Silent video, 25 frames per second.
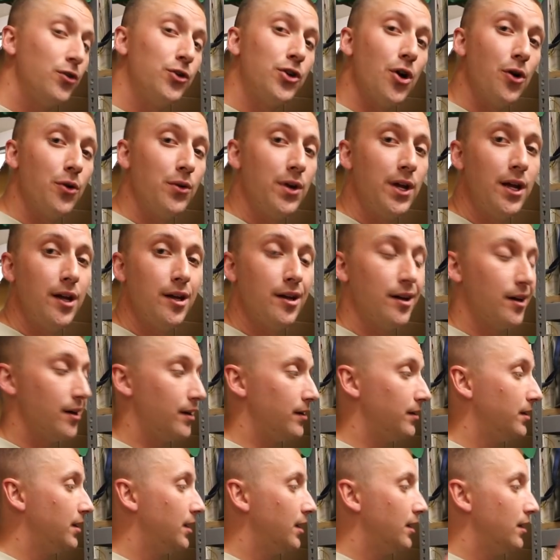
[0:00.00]
that you don't need
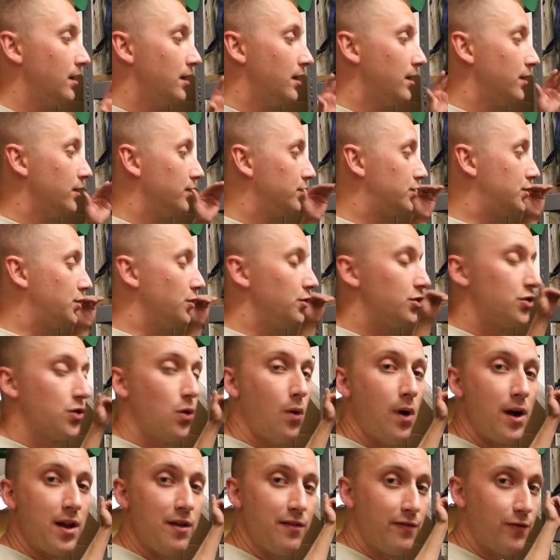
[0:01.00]
a
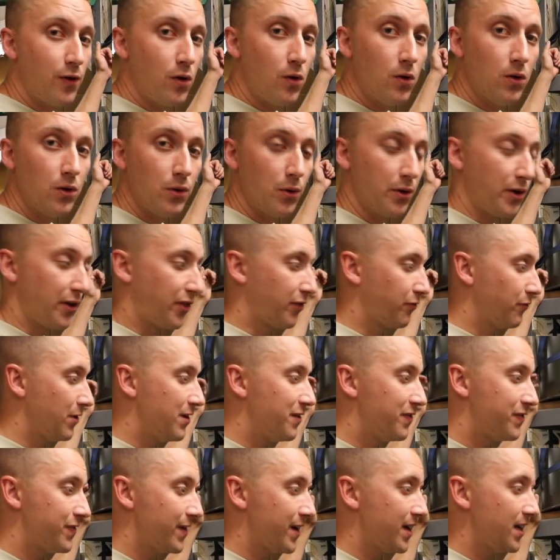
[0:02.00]
220 volt or a
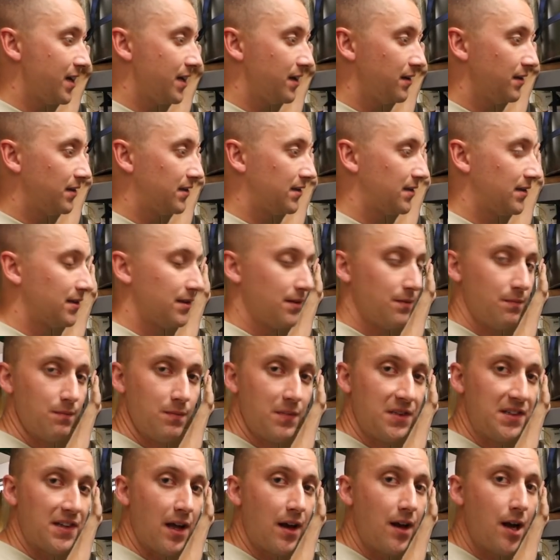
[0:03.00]
three phase
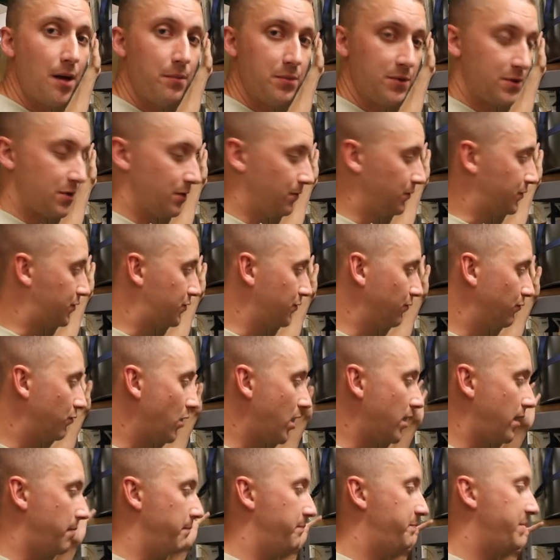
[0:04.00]
setup to
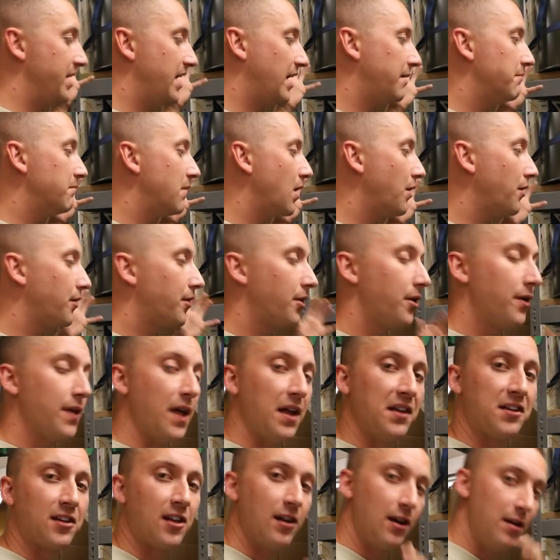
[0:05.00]
run a big motor
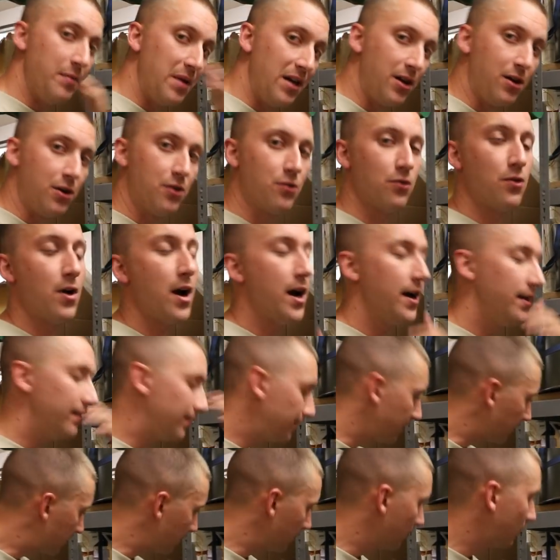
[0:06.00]
that's going to be
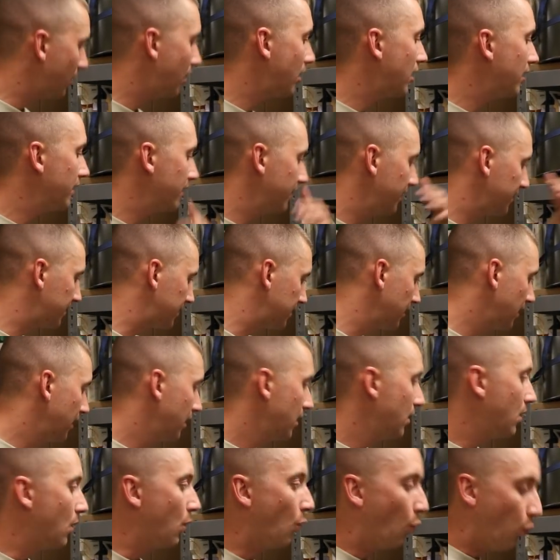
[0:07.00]
grinding through all this
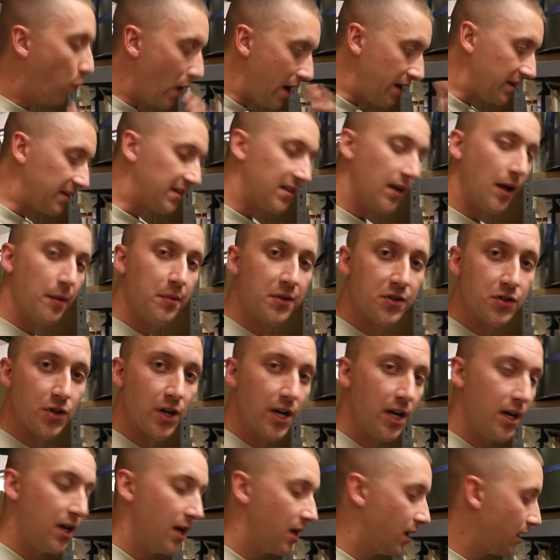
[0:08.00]
wet
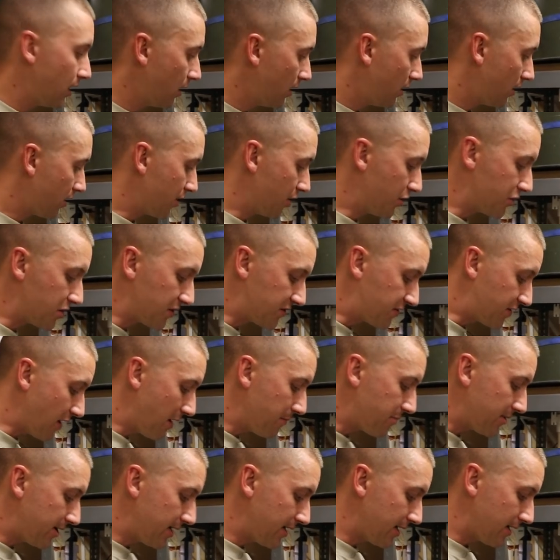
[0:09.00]
substrate. You're just
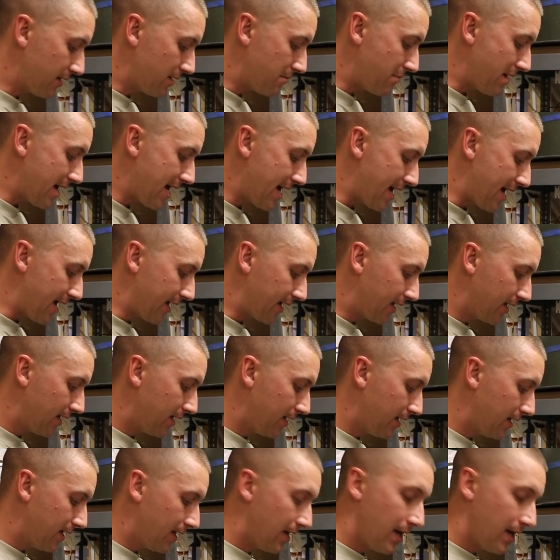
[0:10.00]
dumping it in the bag,